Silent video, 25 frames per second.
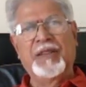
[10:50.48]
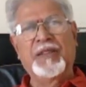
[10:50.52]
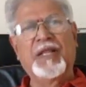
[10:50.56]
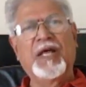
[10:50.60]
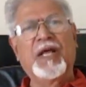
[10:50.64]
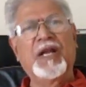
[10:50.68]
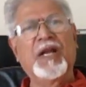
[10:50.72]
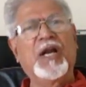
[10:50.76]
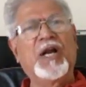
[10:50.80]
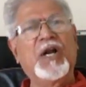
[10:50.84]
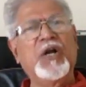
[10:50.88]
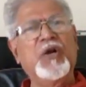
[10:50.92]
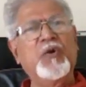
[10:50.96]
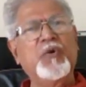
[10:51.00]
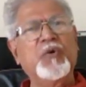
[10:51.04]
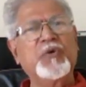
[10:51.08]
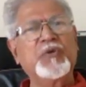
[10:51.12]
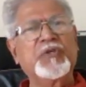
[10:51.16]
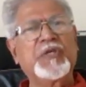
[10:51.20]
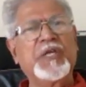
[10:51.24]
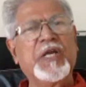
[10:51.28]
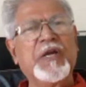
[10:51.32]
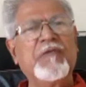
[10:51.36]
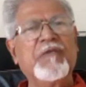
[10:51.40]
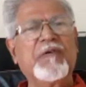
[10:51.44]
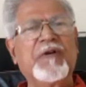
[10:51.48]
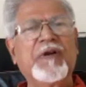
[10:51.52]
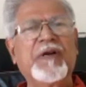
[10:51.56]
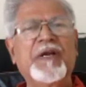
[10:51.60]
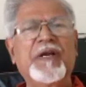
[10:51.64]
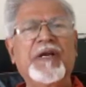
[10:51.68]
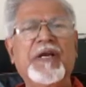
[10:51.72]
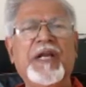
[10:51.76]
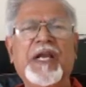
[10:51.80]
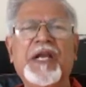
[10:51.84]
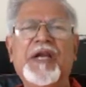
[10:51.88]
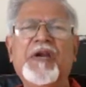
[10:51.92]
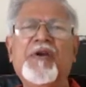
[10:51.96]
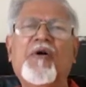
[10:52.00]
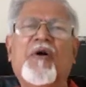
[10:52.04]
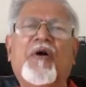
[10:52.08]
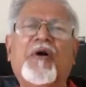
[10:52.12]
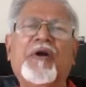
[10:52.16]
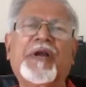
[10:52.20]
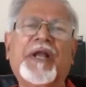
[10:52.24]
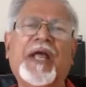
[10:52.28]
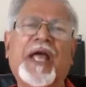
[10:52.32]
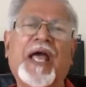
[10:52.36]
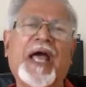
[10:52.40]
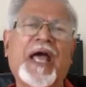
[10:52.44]
The laddus given did
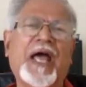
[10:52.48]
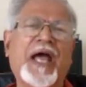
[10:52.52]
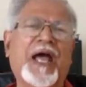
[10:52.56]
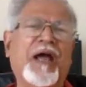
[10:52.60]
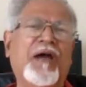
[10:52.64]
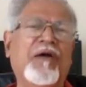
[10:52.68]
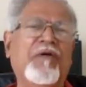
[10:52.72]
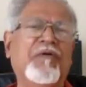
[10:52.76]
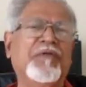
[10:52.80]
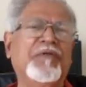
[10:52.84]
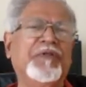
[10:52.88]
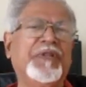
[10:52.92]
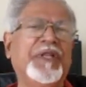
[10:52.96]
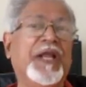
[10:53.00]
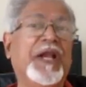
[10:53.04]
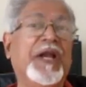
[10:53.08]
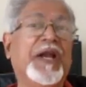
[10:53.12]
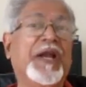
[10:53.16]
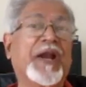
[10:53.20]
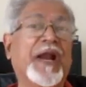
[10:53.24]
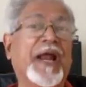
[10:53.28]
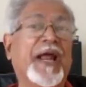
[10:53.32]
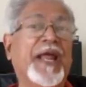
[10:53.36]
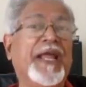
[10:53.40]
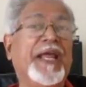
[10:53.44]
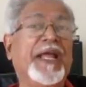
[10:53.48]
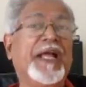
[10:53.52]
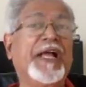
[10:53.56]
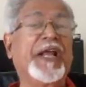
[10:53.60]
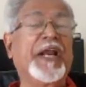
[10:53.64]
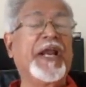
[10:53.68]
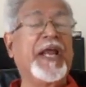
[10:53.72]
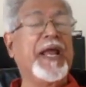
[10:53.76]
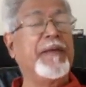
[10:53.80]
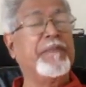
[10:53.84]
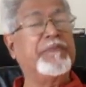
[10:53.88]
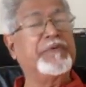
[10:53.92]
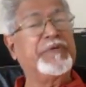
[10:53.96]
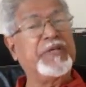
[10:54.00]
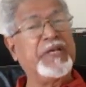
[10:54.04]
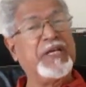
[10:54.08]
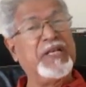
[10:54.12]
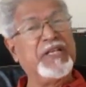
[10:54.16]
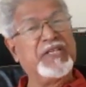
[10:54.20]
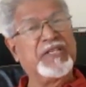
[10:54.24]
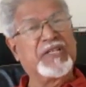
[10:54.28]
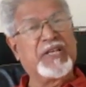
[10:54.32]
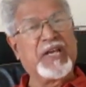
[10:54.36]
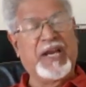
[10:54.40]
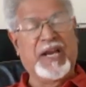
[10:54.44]
not have the dry grapes
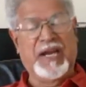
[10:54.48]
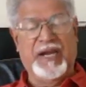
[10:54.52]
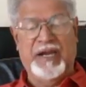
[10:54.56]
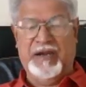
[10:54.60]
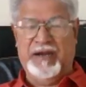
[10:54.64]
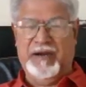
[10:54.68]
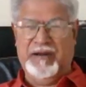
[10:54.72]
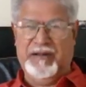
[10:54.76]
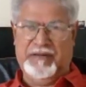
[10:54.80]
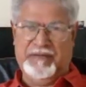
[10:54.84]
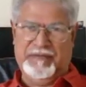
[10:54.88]
inside.